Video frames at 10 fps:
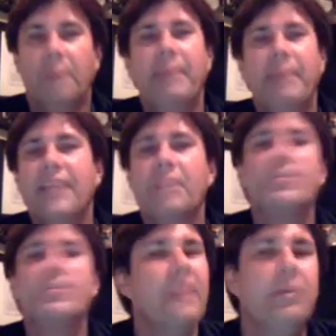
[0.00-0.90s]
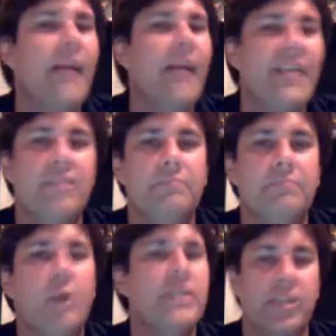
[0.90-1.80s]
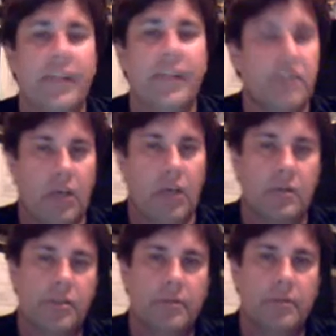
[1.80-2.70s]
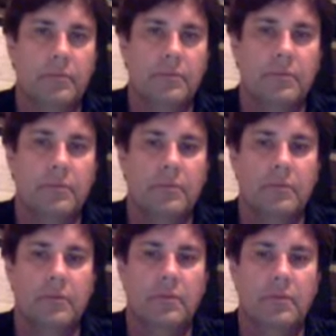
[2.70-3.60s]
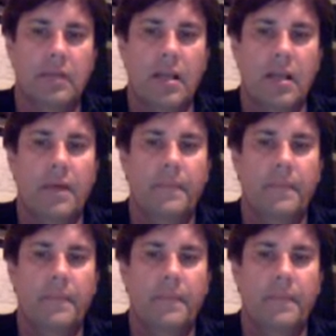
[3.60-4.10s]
being some subclass Christian in the church. Huh?